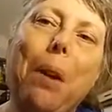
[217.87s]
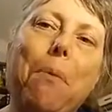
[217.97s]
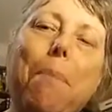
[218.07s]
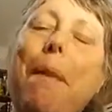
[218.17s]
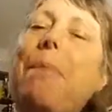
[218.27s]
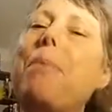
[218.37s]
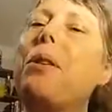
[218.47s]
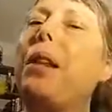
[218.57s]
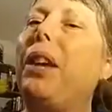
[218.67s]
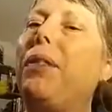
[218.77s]

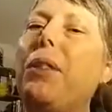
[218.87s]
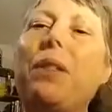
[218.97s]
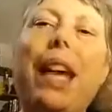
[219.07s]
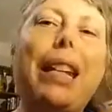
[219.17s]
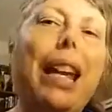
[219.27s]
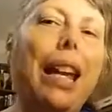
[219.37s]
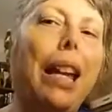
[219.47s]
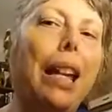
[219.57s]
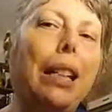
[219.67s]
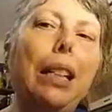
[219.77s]
Remember, if you get
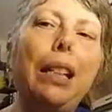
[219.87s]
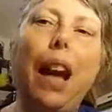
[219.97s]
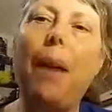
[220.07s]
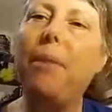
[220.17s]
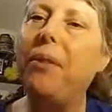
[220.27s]
any type